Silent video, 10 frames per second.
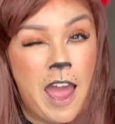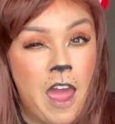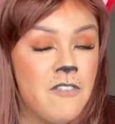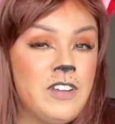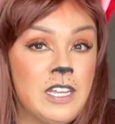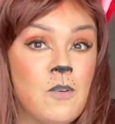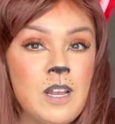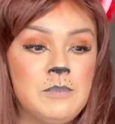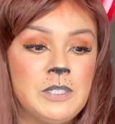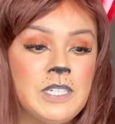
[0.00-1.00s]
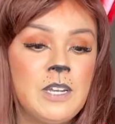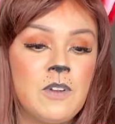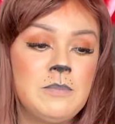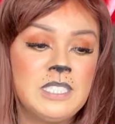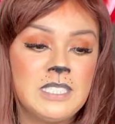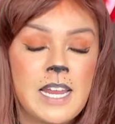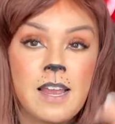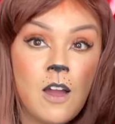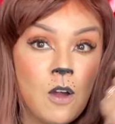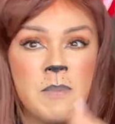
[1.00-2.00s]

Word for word: how I'm feeling while I'm doing it where I'm just like,